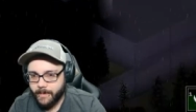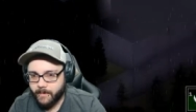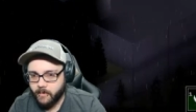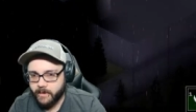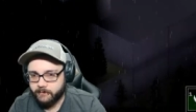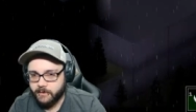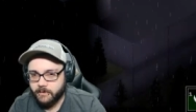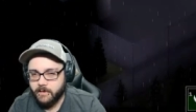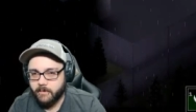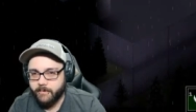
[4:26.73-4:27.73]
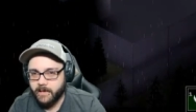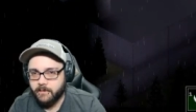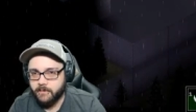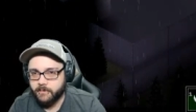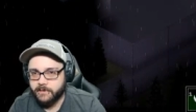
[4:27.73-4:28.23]
And we'll have to come back
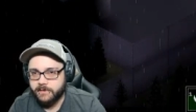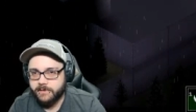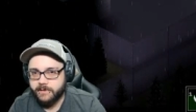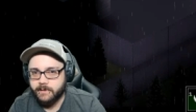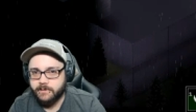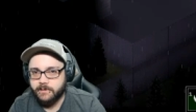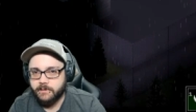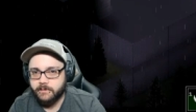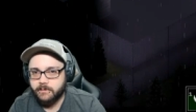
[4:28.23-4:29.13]
here with this sledgy.